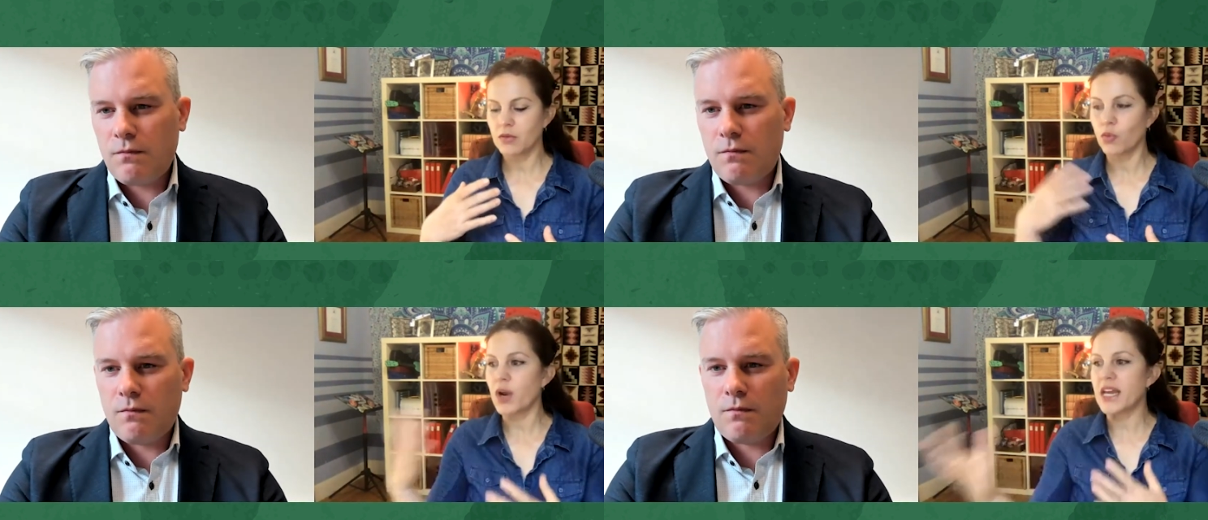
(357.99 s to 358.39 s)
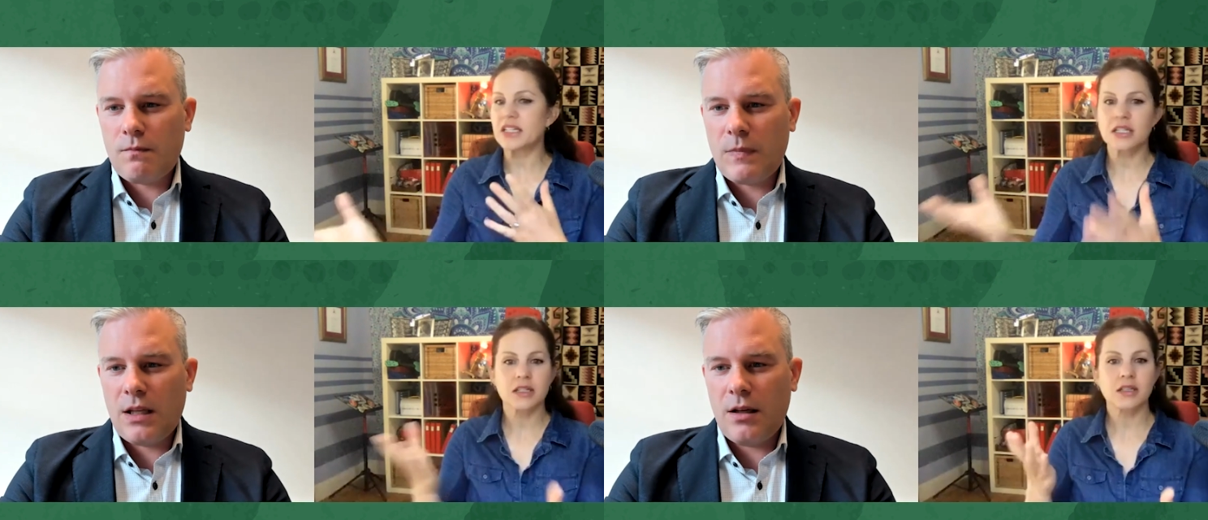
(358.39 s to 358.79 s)

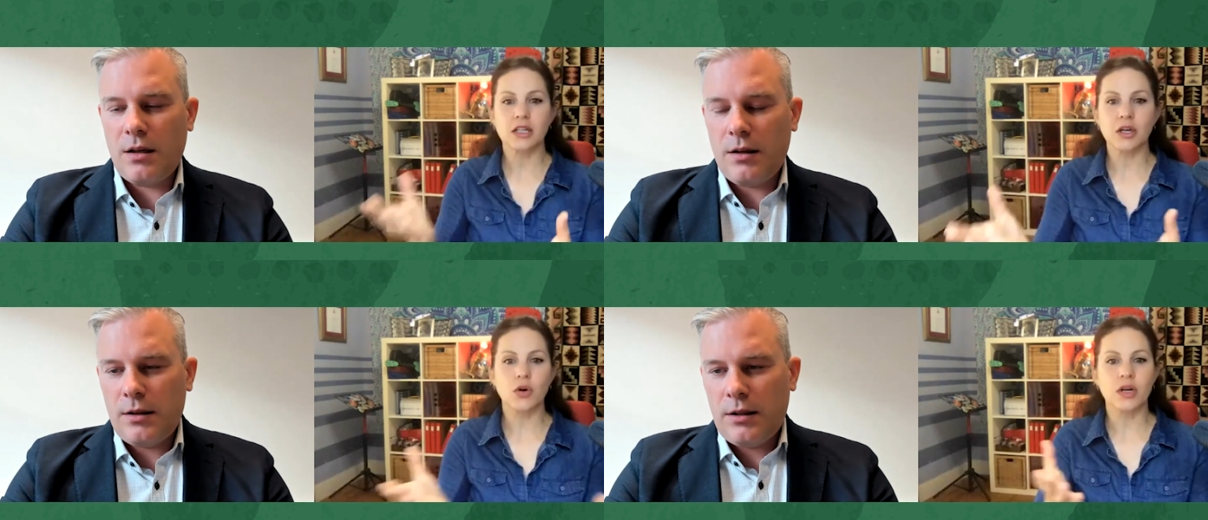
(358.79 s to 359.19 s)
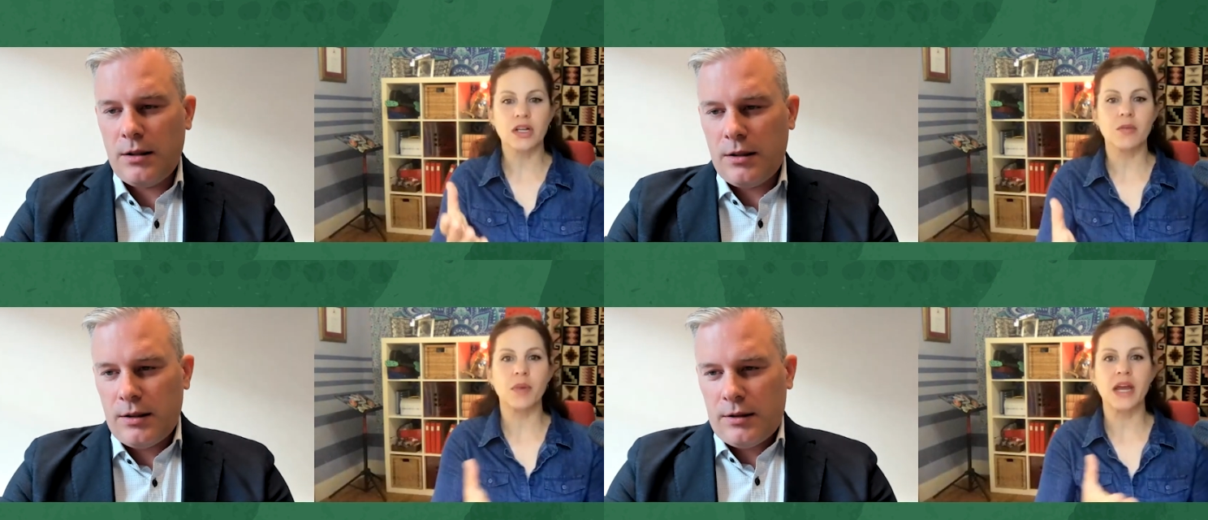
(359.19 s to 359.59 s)
Speaker 1: rate, you know, or
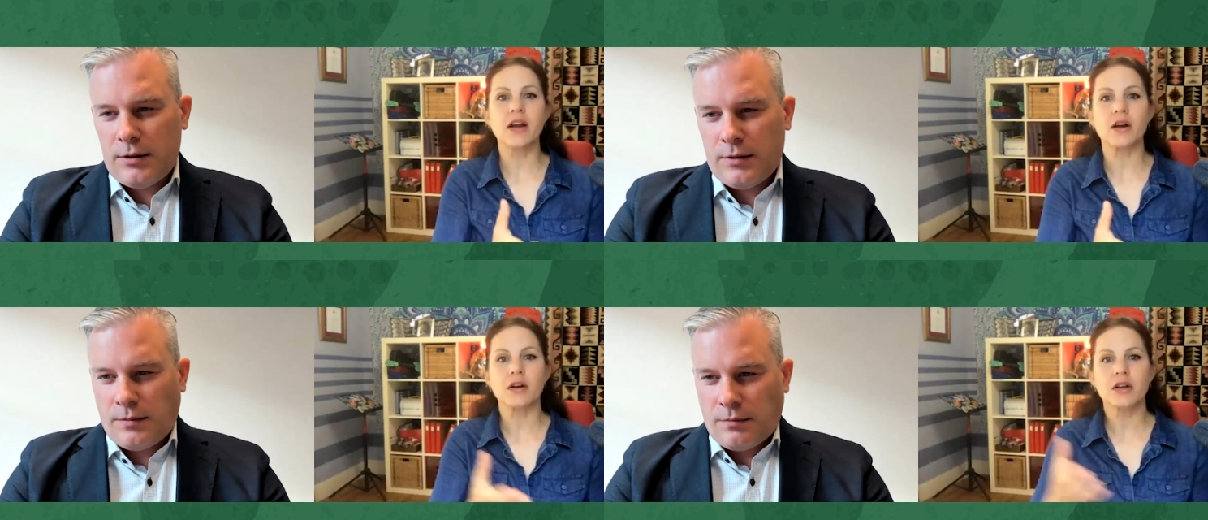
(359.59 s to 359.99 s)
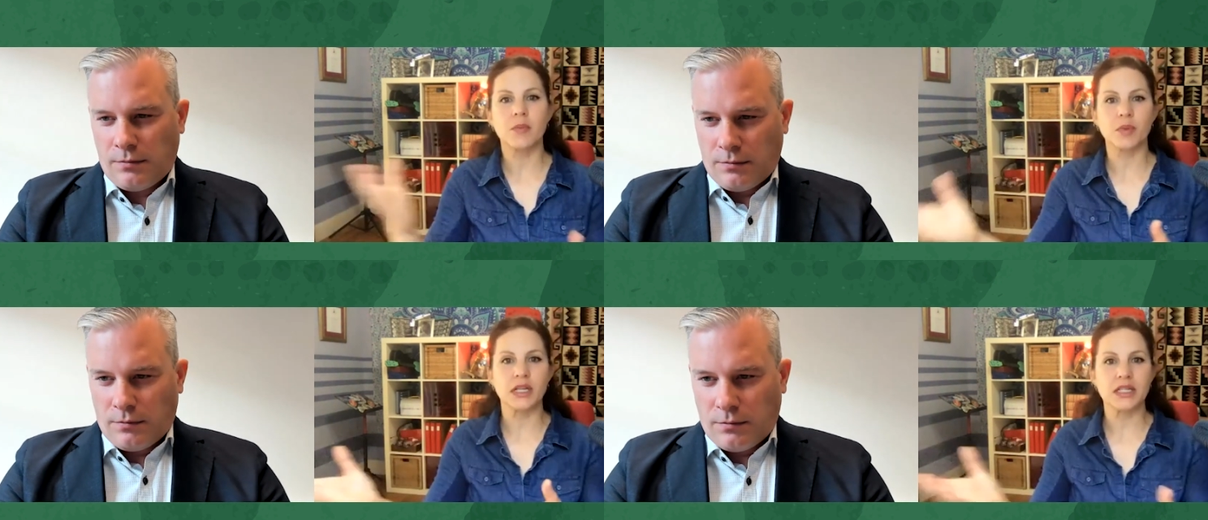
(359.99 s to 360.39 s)
compare
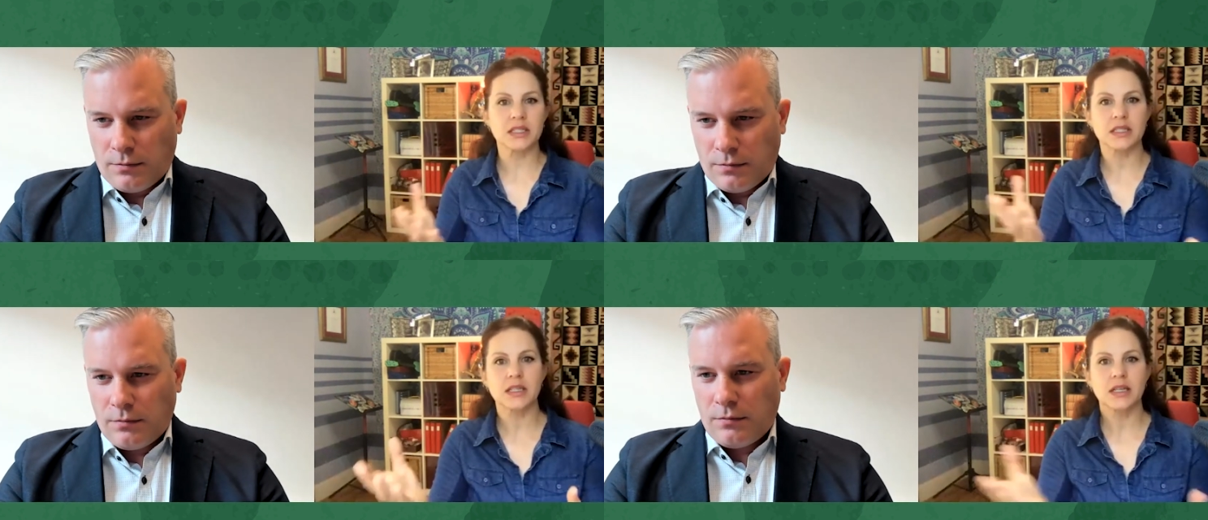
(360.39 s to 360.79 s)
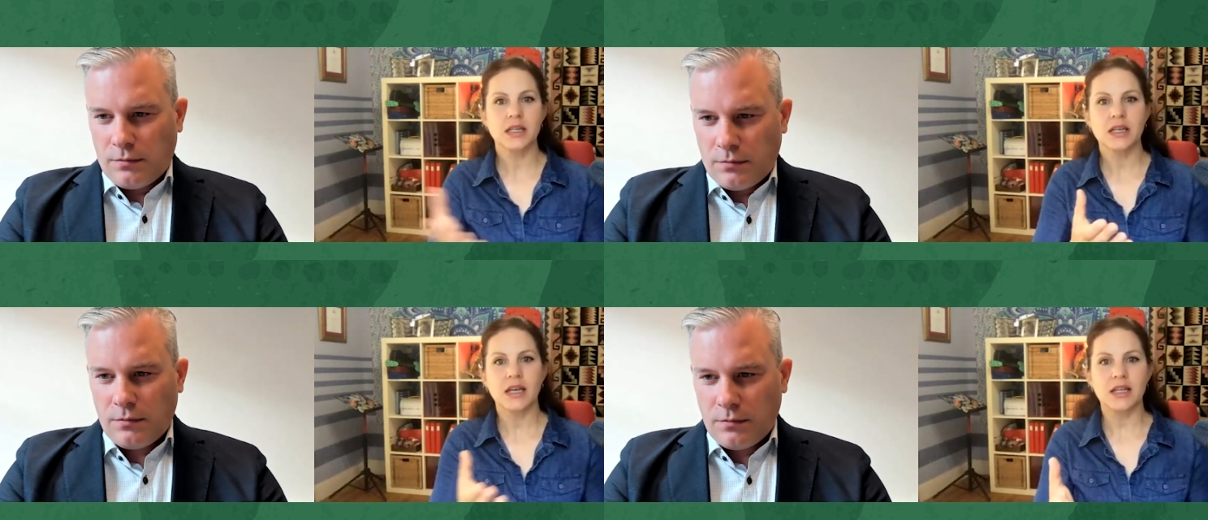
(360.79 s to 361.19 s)
companies
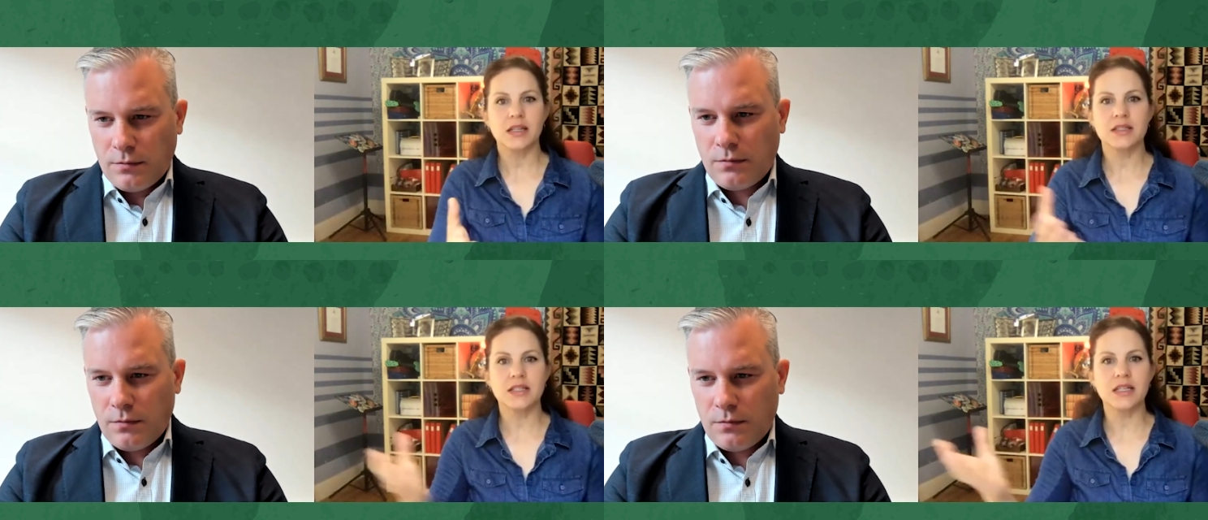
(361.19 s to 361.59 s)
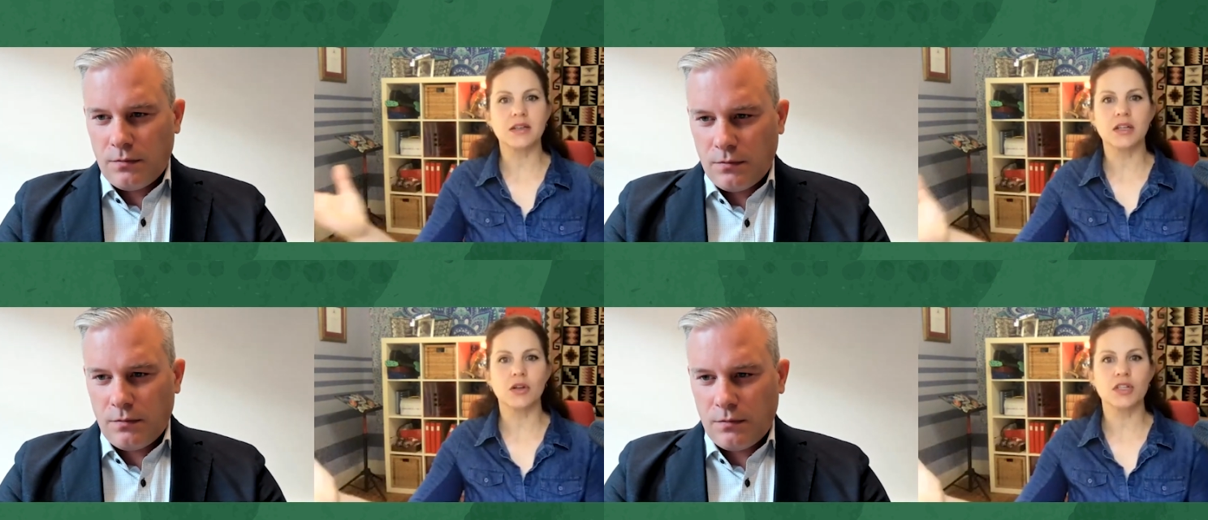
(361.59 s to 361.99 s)
and see,
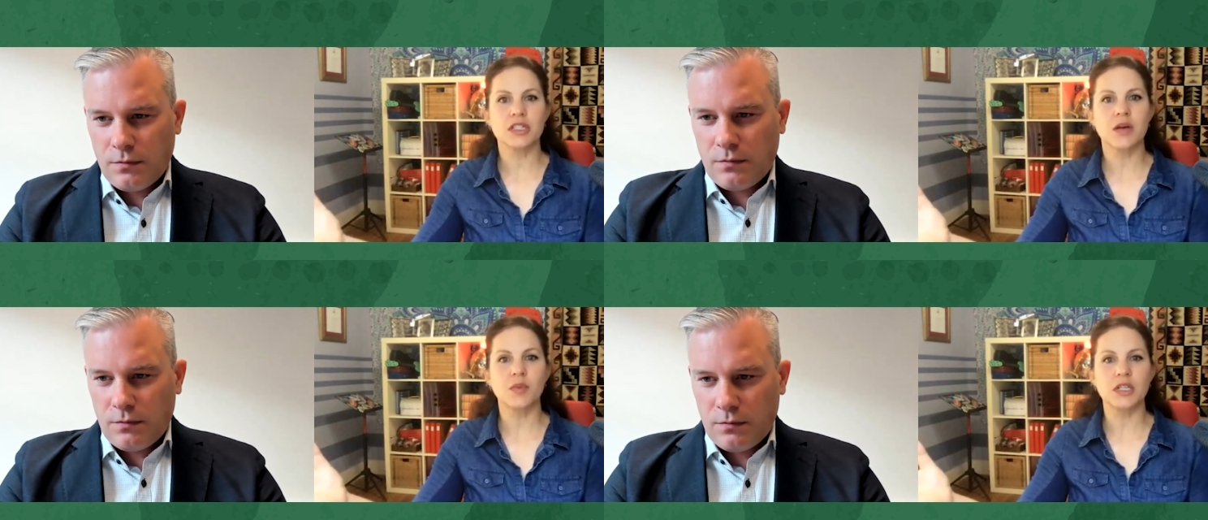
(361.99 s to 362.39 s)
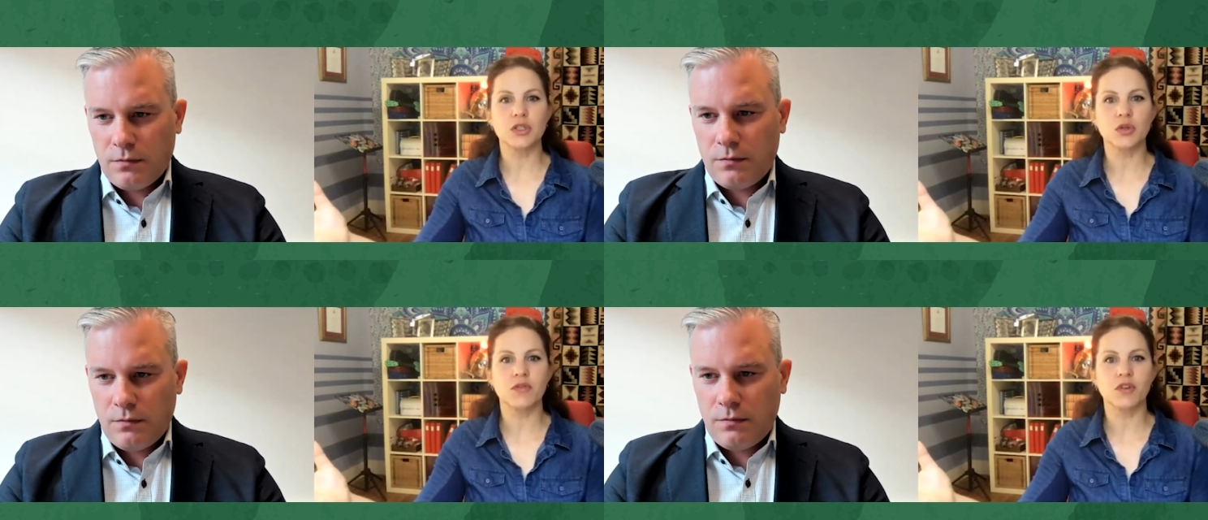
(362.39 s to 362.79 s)
you know, this company
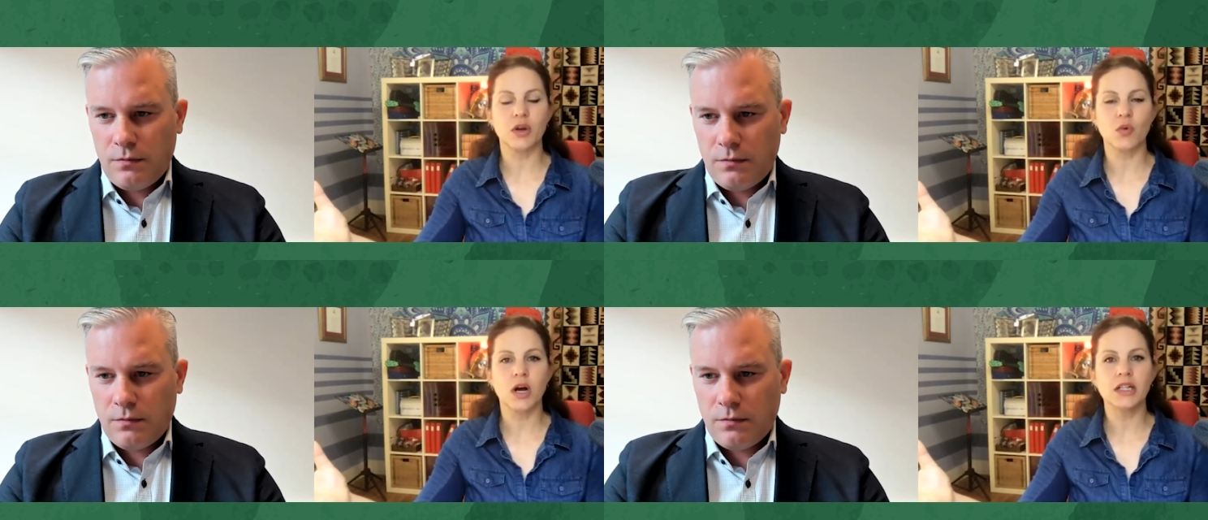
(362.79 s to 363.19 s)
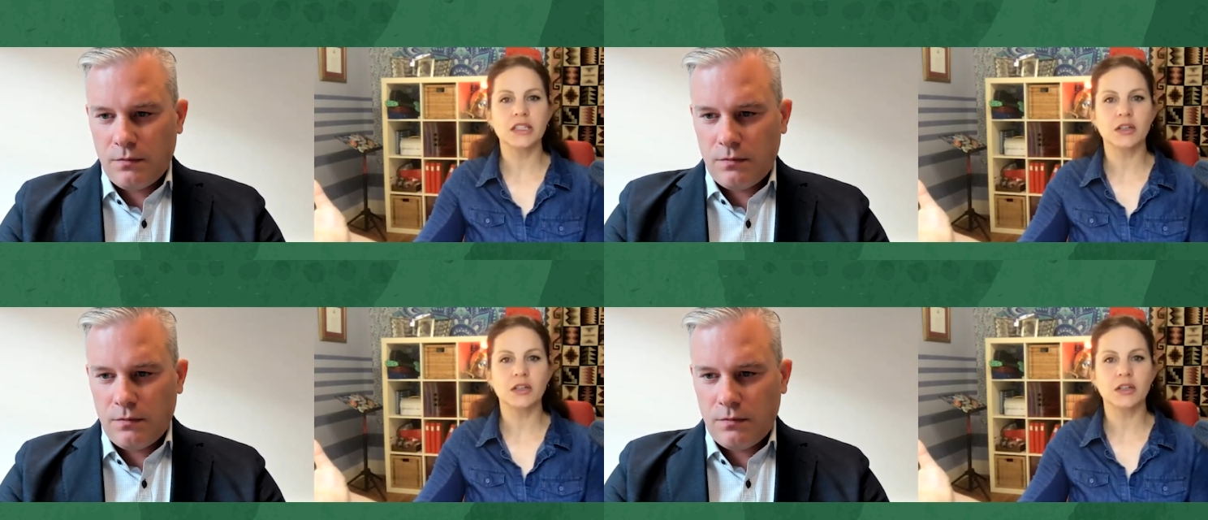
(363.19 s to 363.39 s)
is doing very well at